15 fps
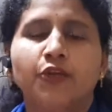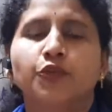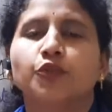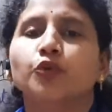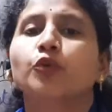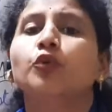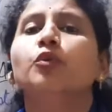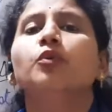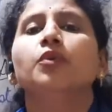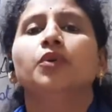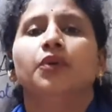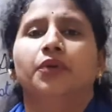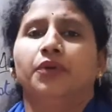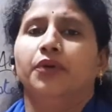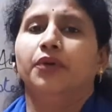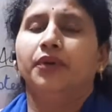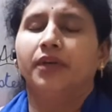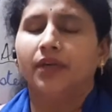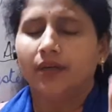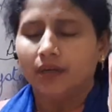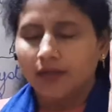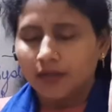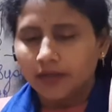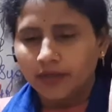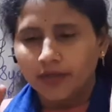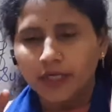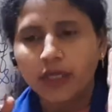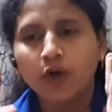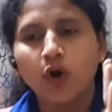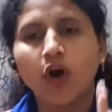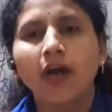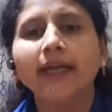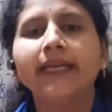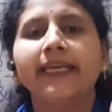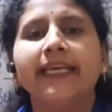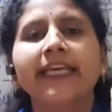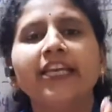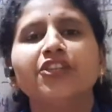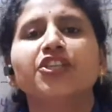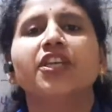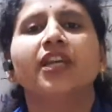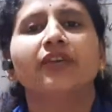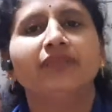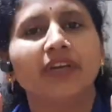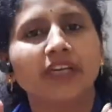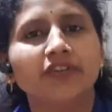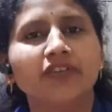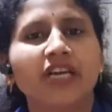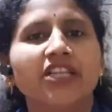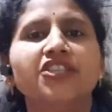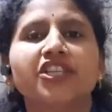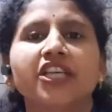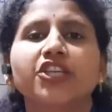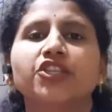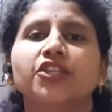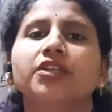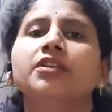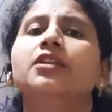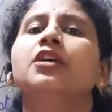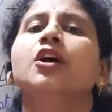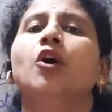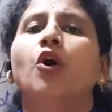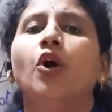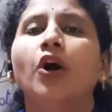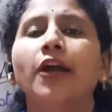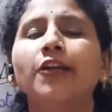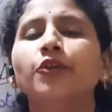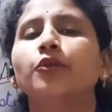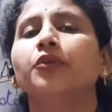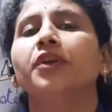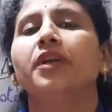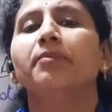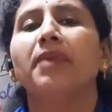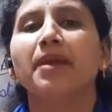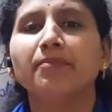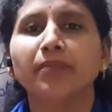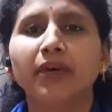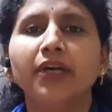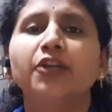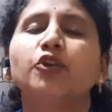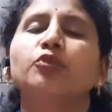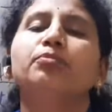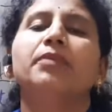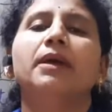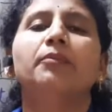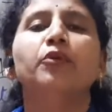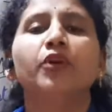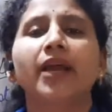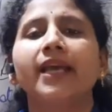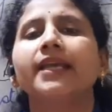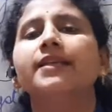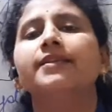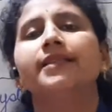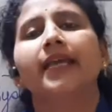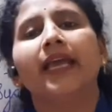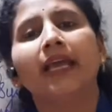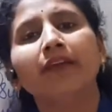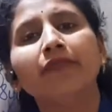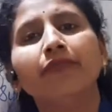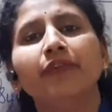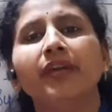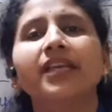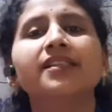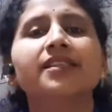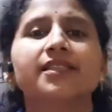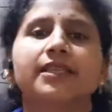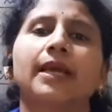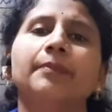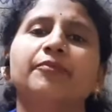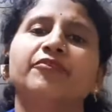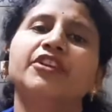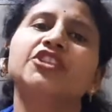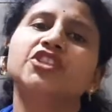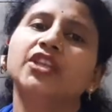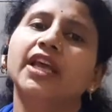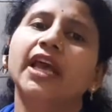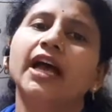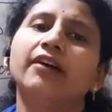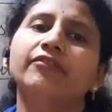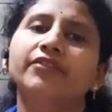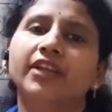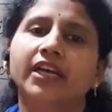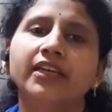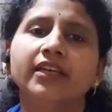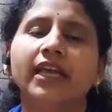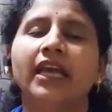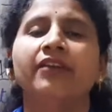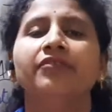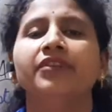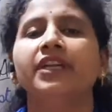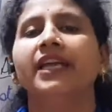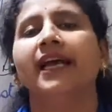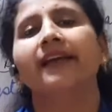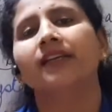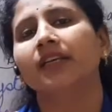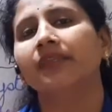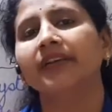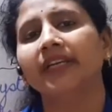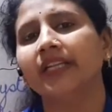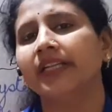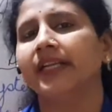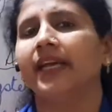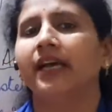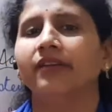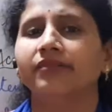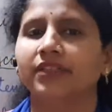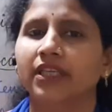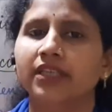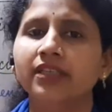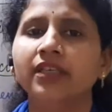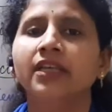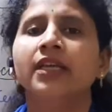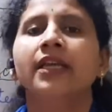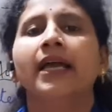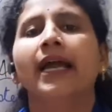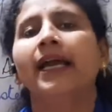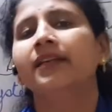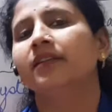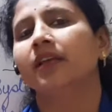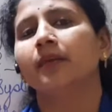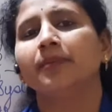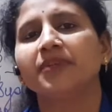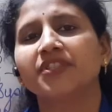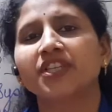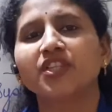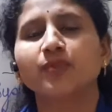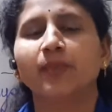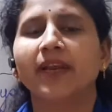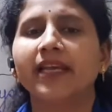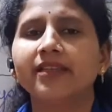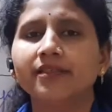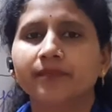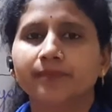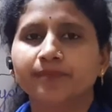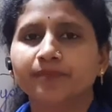to record each and every transaction or to remember to memorize every step which they have done, every activity they have done at their business place?